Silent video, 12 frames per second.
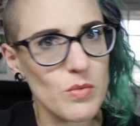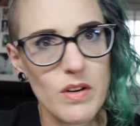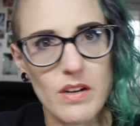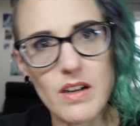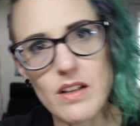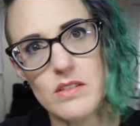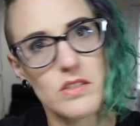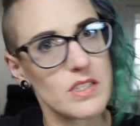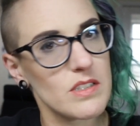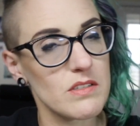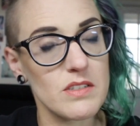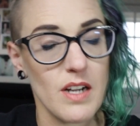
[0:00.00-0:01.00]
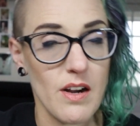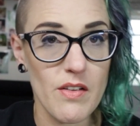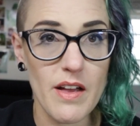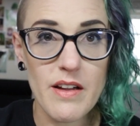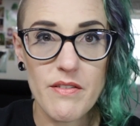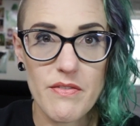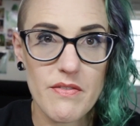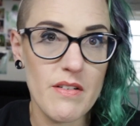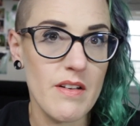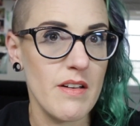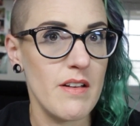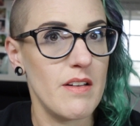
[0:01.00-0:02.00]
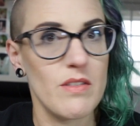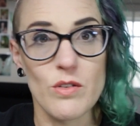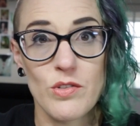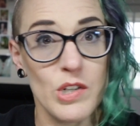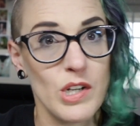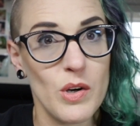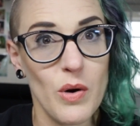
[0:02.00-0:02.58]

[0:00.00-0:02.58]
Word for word: watercolors in your entire life, those are good